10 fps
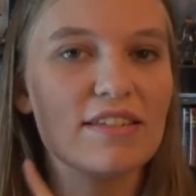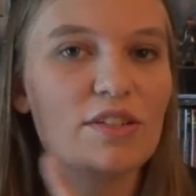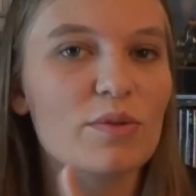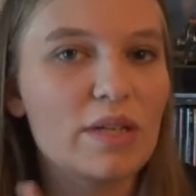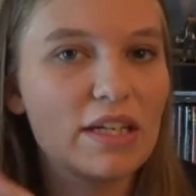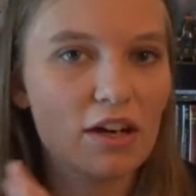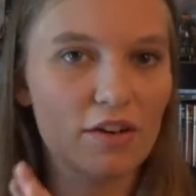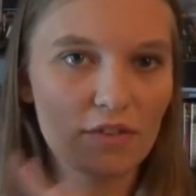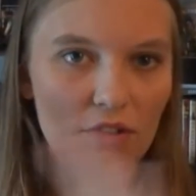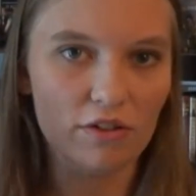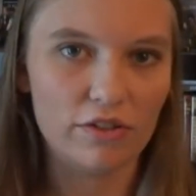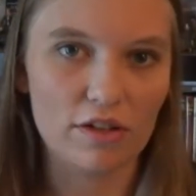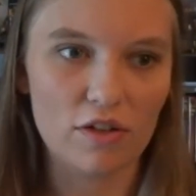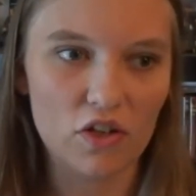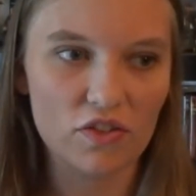is the queen of all the
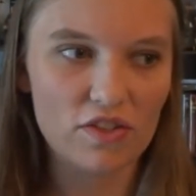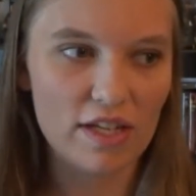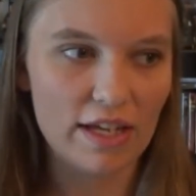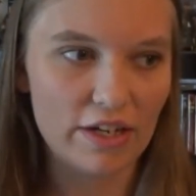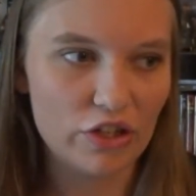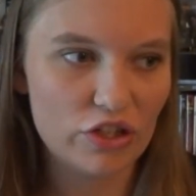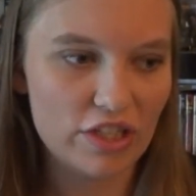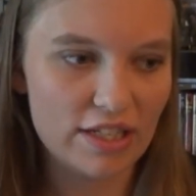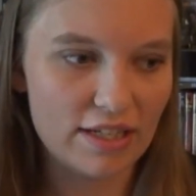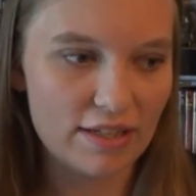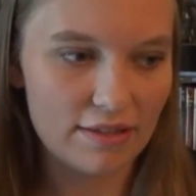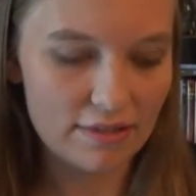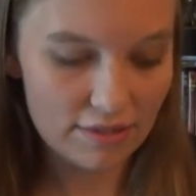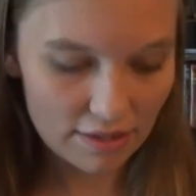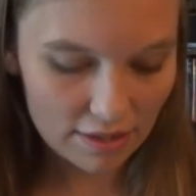gods, and she
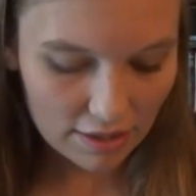is